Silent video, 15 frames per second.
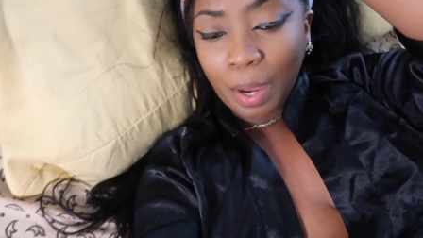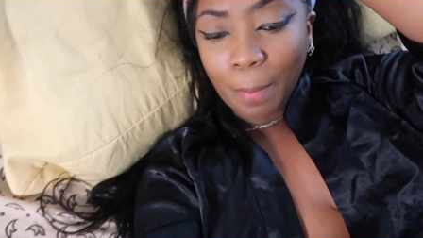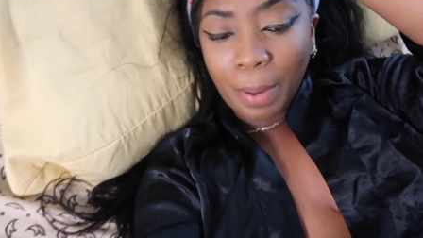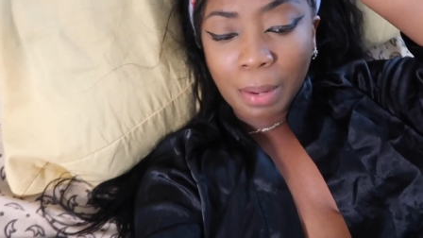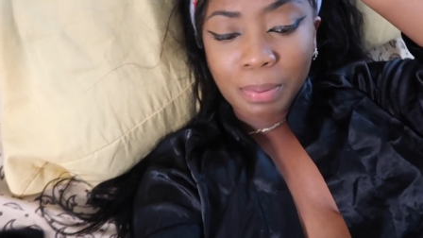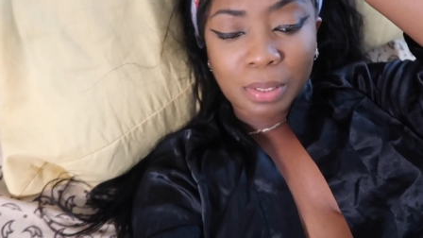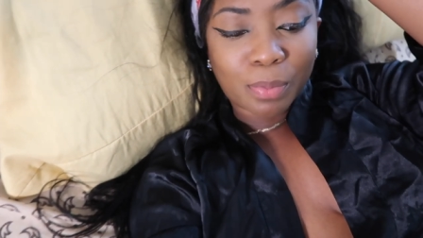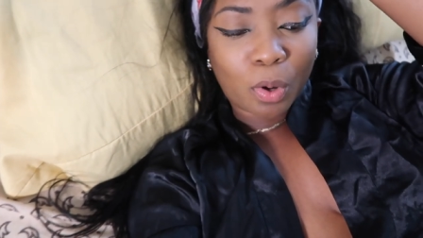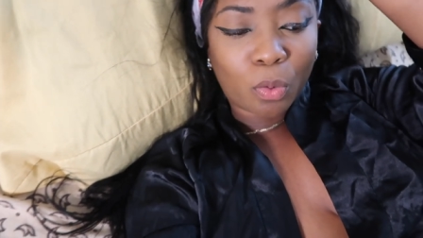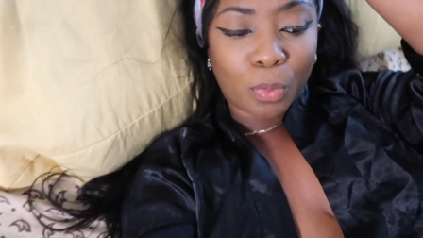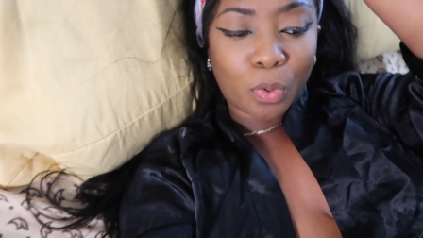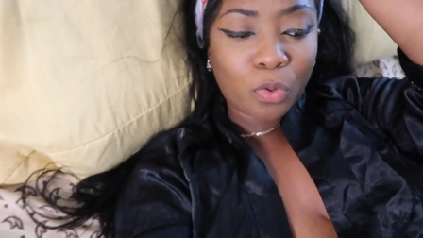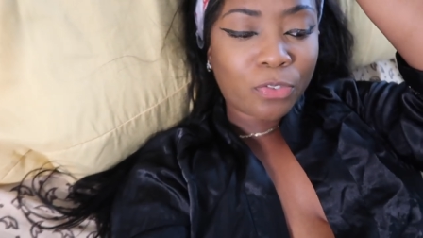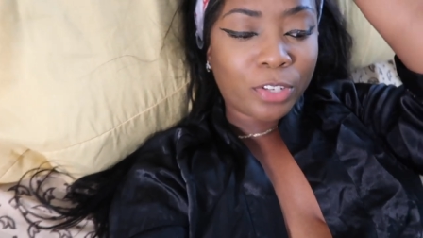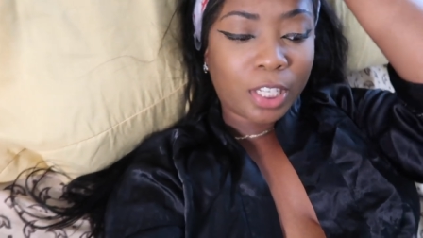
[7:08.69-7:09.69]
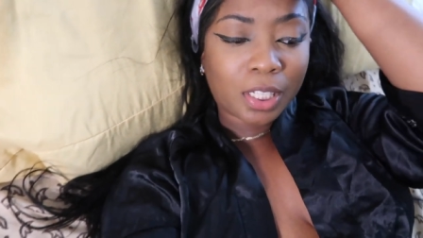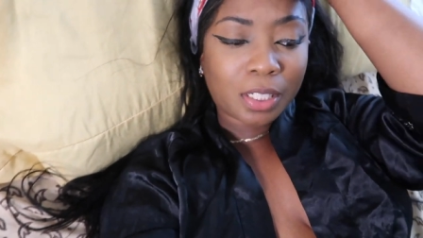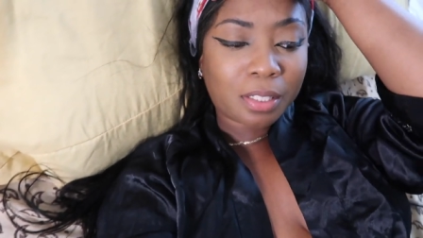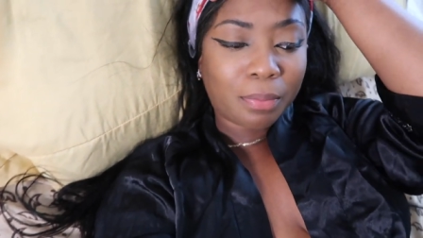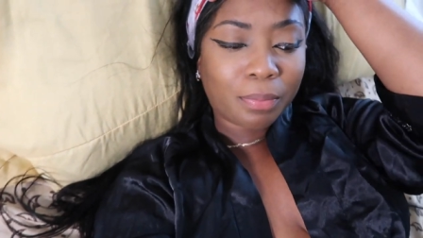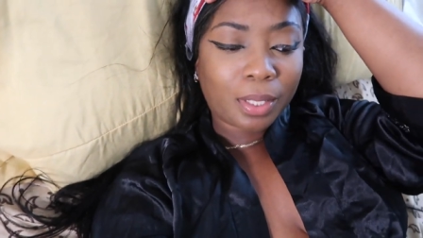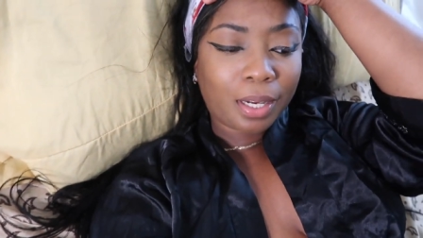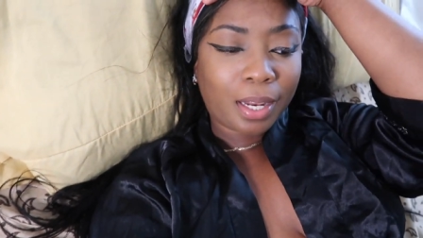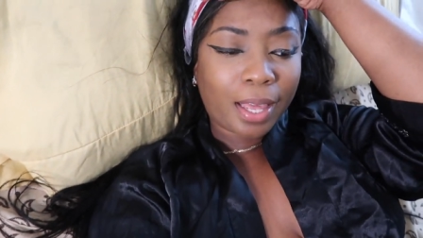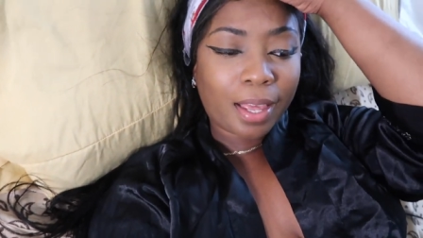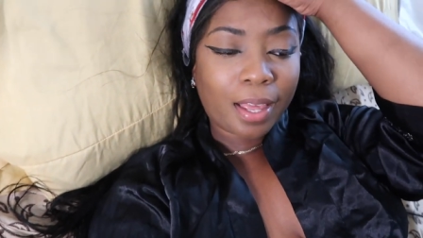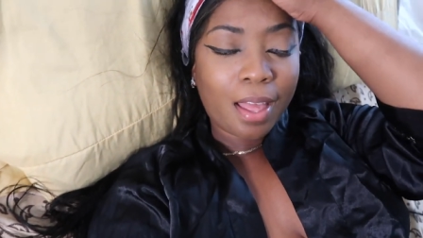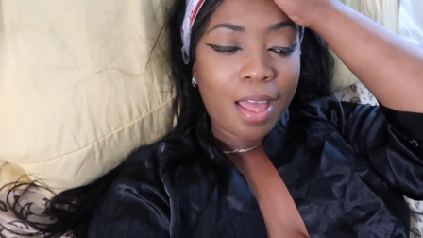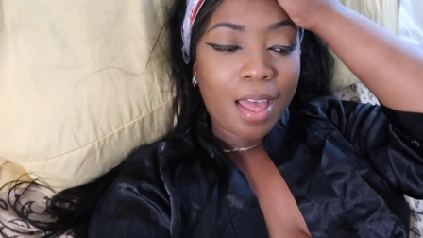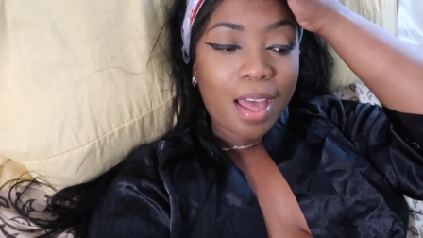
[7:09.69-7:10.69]
pop smoke movie or something
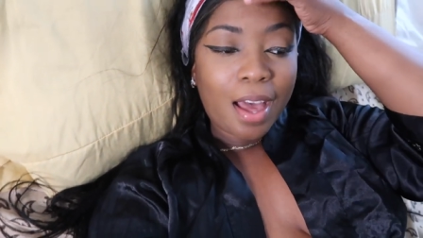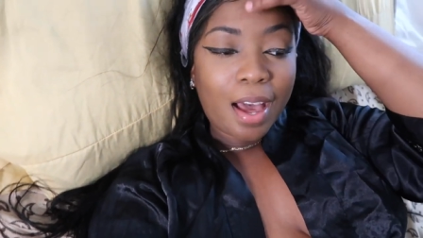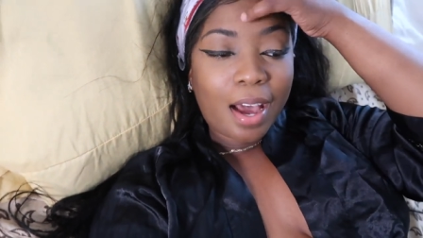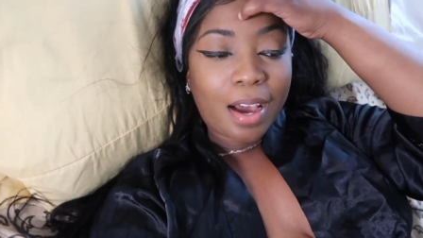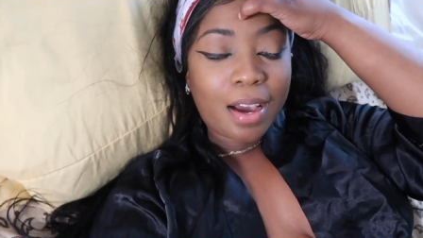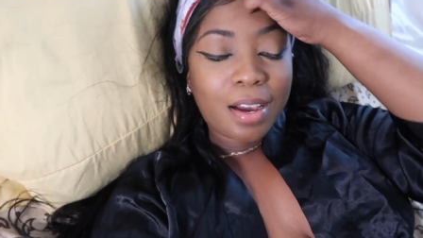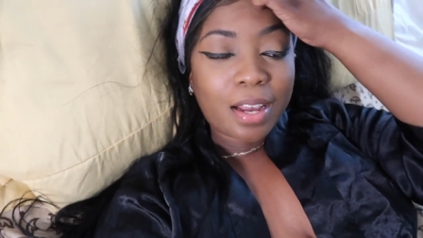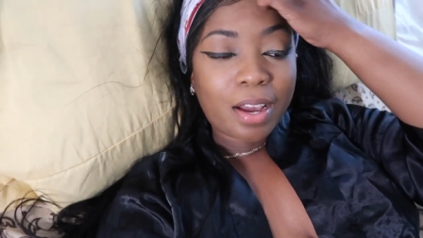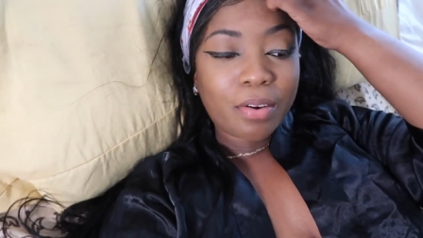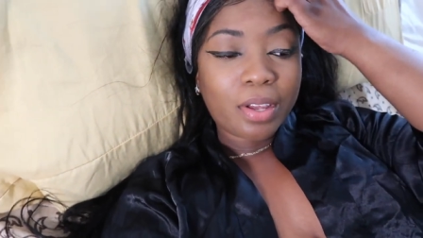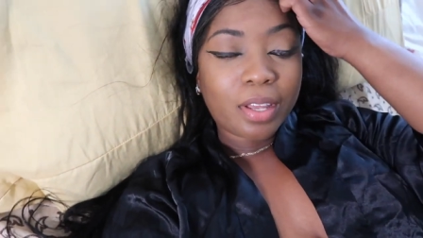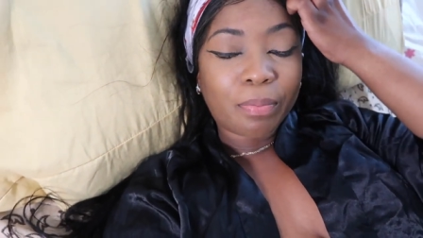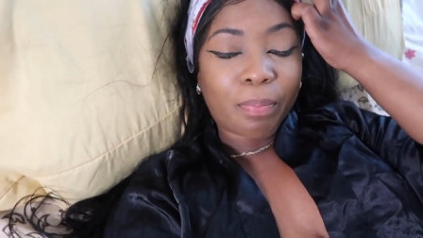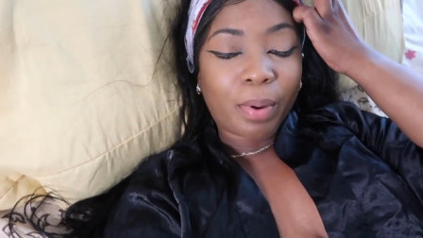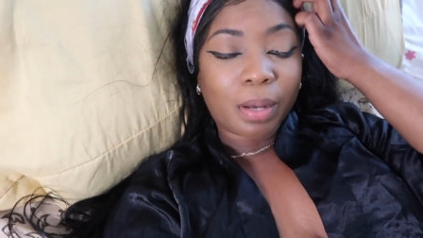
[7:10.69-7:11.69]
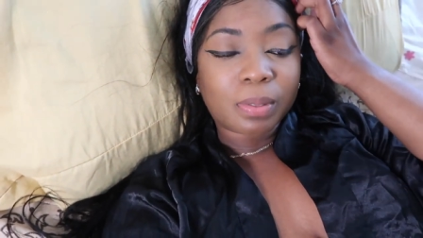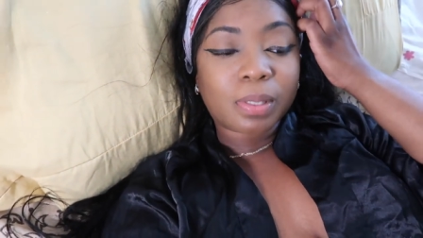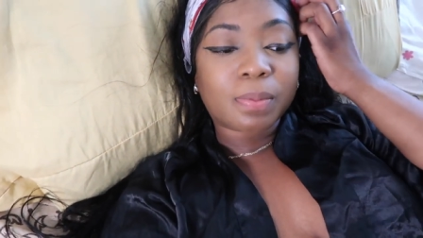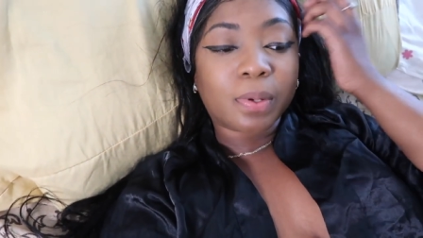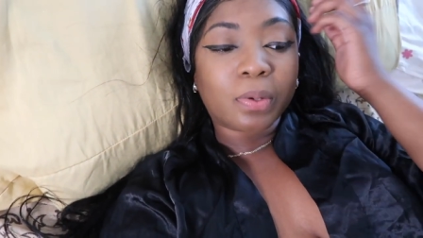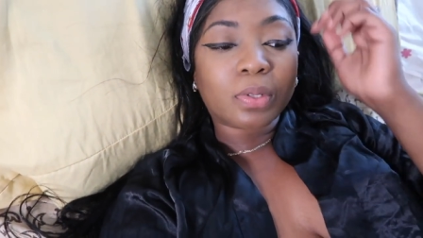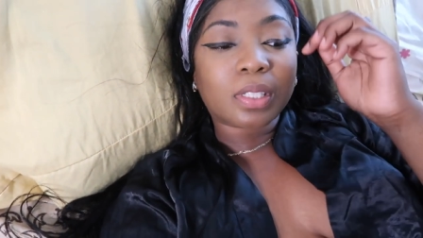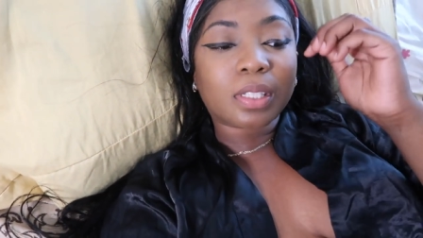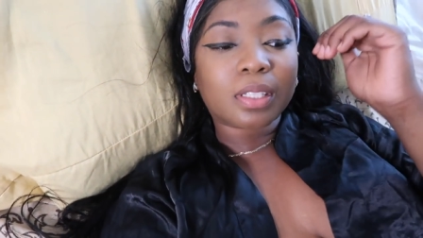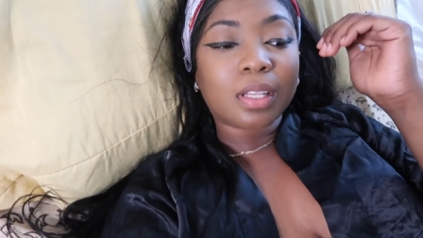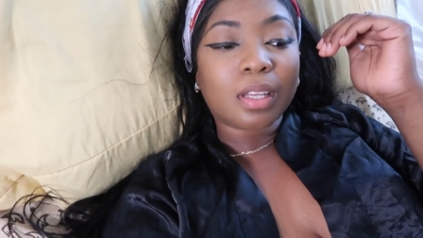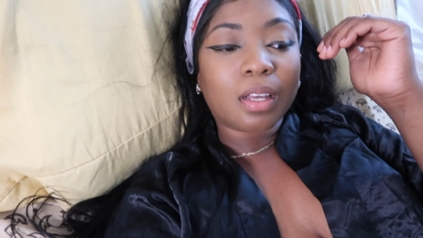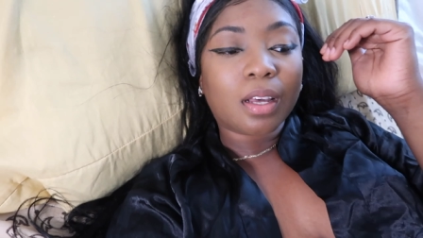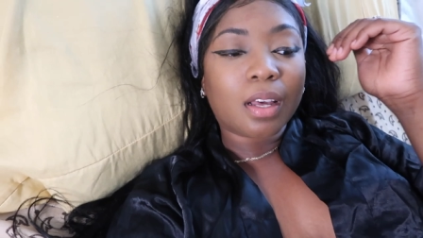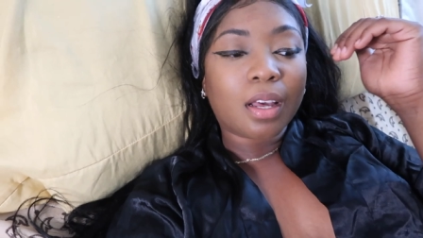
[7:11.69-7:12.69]
like I hung out in Pop Smoke's
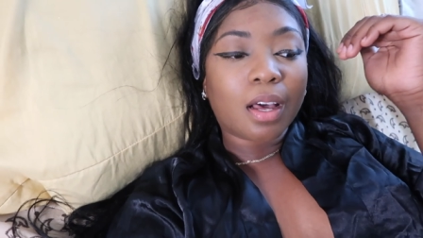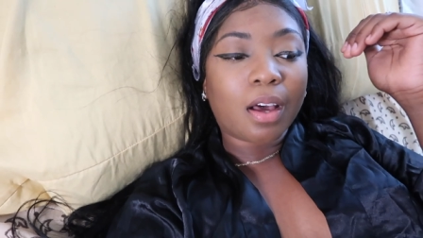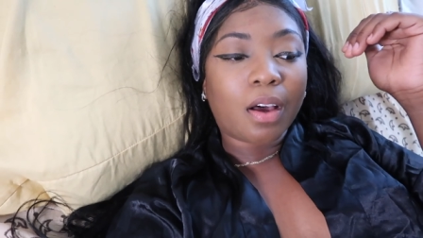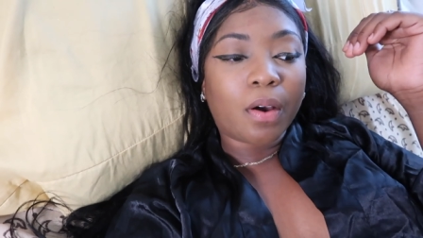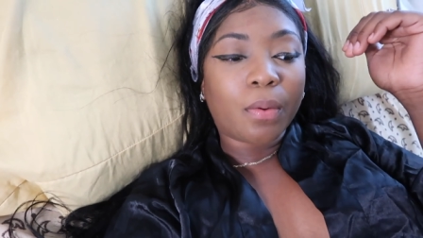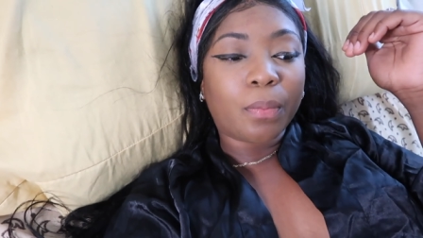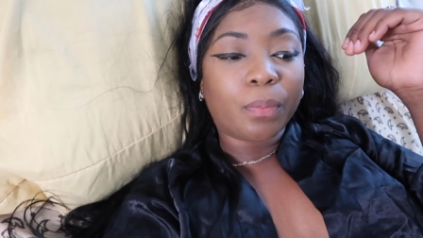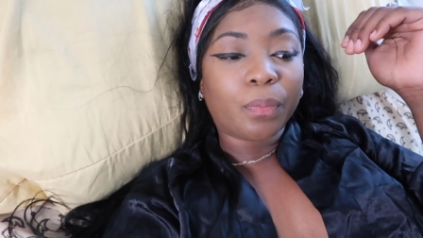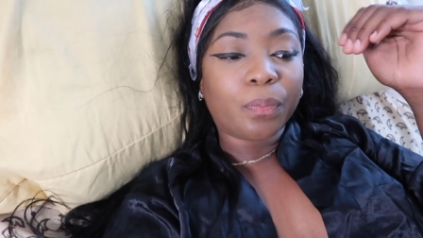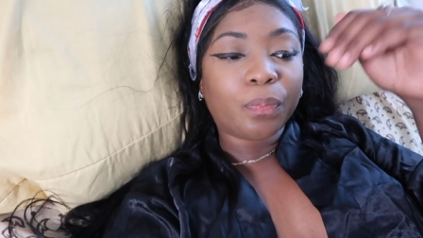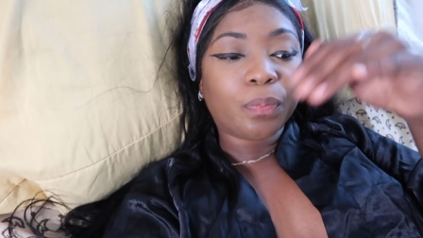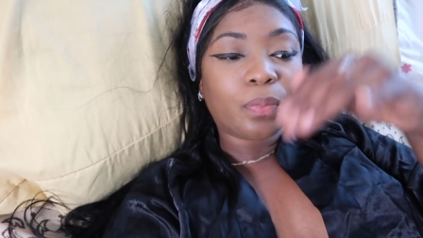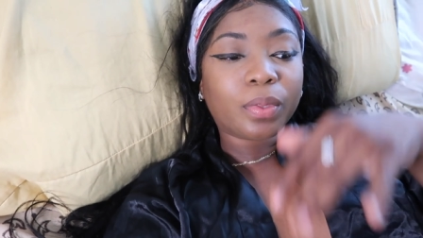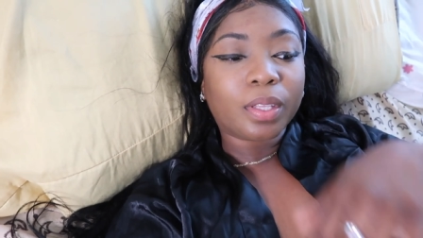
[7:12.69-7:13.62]
um,